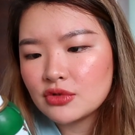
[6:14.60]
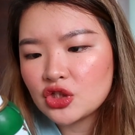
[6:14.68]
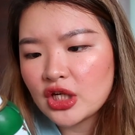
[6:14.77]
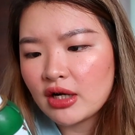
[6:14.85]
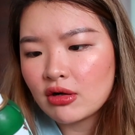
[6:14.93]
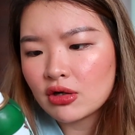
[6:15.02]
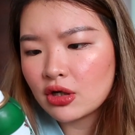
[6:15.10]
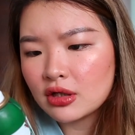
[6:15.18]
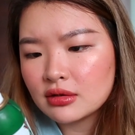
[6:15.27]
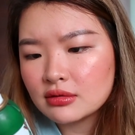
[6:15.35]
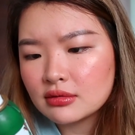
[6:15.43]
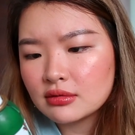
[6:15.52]
shake or
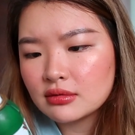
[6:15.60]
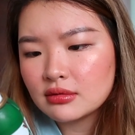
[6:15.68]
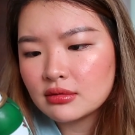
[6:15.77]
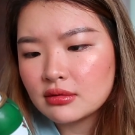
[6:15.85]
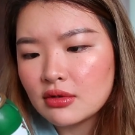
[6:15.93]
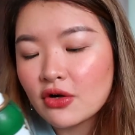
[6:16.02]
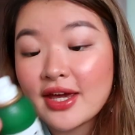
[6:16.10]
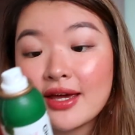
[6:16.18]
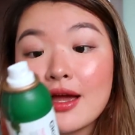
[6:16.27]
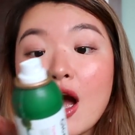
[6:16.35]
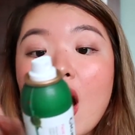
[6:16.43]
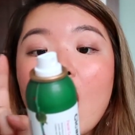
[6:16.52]
not.
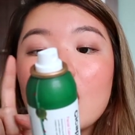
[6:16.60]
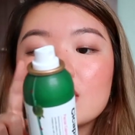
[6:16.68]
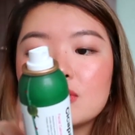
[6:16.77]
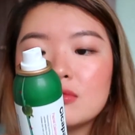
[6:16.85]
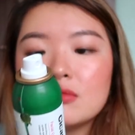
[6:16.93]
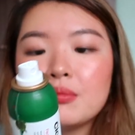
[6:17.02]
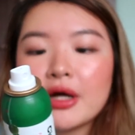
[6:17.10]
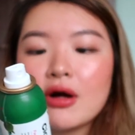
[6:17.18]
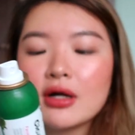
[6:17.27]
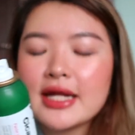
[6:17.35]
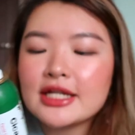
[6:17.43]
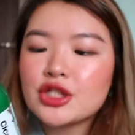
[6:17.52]
Okay. Oh my
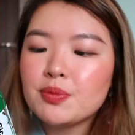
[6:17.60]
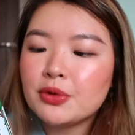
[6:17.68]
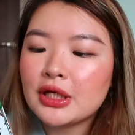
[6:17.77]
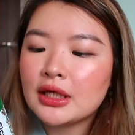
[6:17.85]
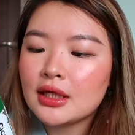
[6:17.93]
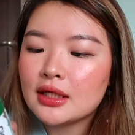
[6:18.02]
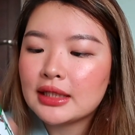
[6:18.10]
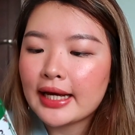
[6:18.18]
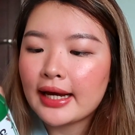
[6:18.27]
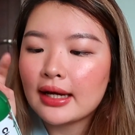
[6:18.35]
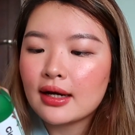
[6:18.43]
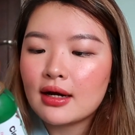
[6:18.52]
god, they actually put it here,
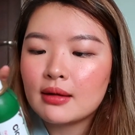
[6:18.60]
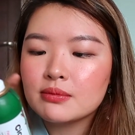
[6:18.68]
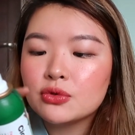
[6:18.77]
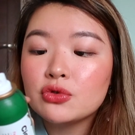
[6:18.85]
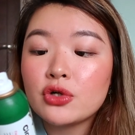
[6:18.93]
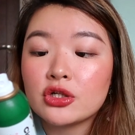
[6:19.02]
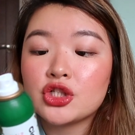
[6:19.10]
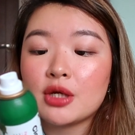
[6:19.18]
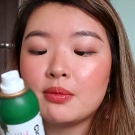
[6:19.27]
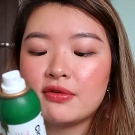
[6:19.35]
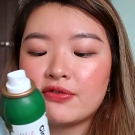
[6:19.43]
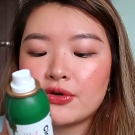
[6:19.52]
like, do not
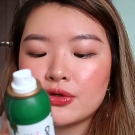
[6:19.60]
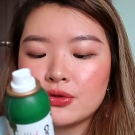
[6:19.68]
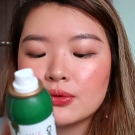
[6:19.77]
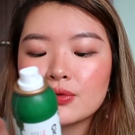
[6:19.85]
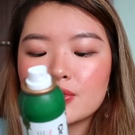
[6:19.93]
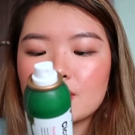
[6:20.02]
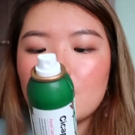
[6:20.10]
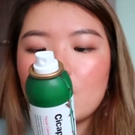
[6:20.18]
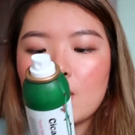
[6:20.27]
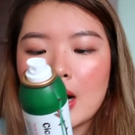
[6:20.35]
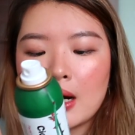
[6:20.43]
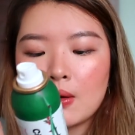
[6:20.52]
shake before use.
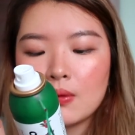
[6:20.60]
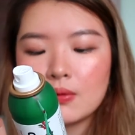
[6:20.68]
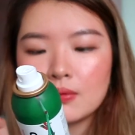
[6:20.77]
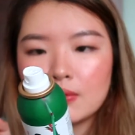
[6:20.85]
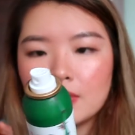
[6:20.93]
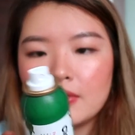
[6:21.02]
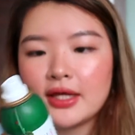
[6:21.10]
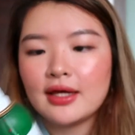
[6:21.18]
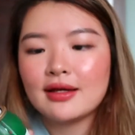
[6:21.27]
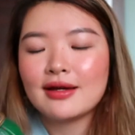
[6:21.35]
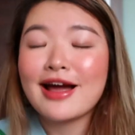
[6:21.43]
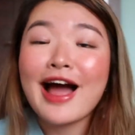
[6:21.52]
Wow.
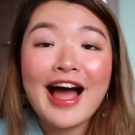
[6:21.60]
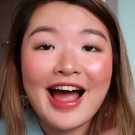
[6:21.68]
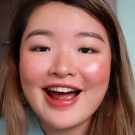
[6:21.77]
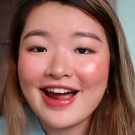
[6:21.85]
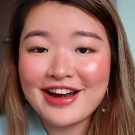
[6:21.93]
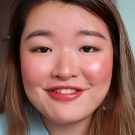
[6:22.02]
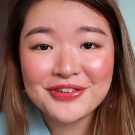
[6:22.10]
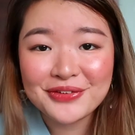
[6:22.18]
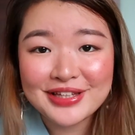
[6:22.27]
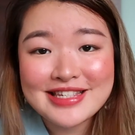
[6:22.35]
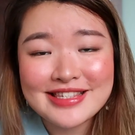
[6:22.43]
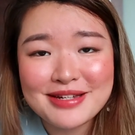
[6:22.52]
Okay. I never
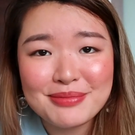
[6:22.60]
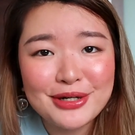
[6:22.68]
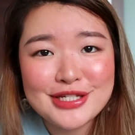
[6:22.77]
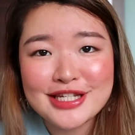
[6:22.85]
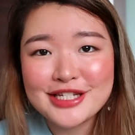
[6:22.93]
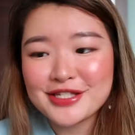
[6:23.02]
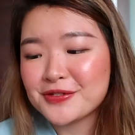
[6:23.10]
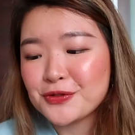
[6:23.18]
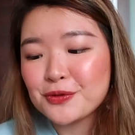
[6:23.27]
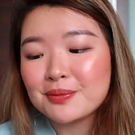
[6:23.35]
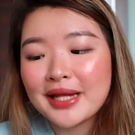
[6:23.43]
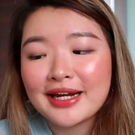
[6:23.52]
noticed it because I just
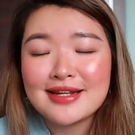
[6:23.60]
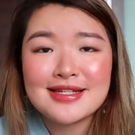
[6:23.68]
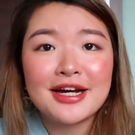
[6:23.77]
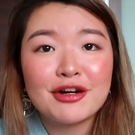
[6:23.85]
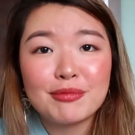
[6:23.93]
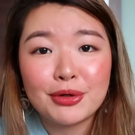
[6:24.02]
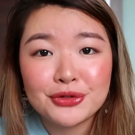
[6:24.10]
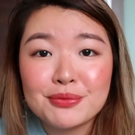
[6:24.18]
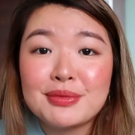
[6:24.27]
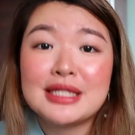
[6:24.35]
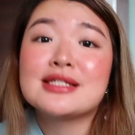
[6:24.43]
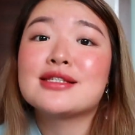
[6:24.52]
assume like this kind of
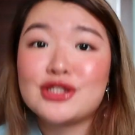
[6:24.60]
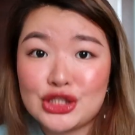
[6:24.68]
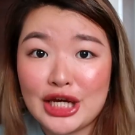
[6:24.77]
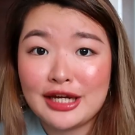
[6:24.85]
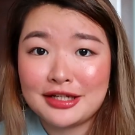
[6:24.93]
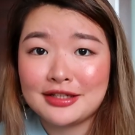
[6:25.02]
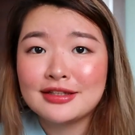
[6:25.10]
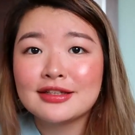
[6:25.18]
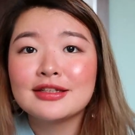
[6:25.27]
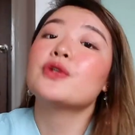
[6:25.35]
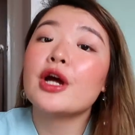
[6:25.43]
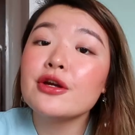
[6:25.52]
bottle means shake.
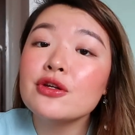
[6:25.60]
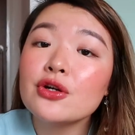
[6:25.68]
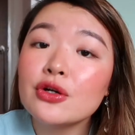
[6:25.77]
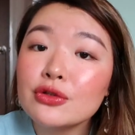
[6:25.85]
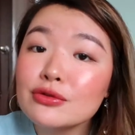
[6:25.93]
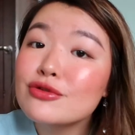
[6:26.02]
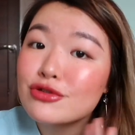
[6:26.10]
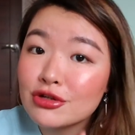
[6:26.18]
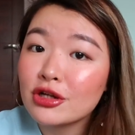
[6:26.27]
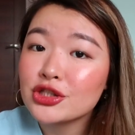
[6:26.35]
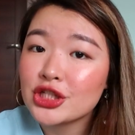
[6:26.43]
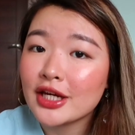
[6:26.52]
So now you know, do not